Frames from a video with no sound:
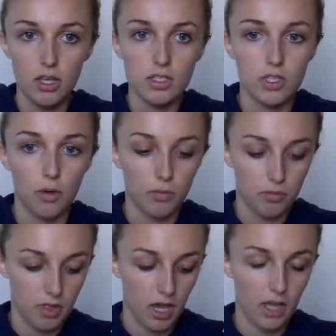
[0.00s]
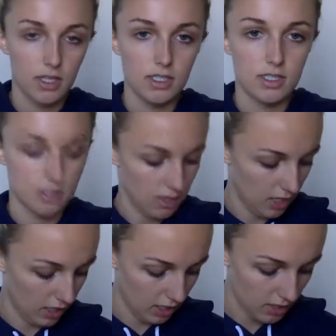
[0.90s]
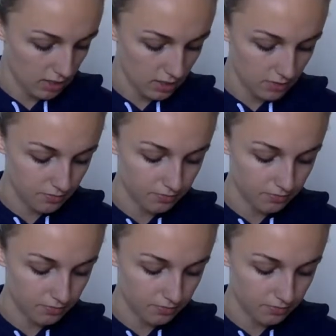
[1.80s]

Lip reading: So that is the hand.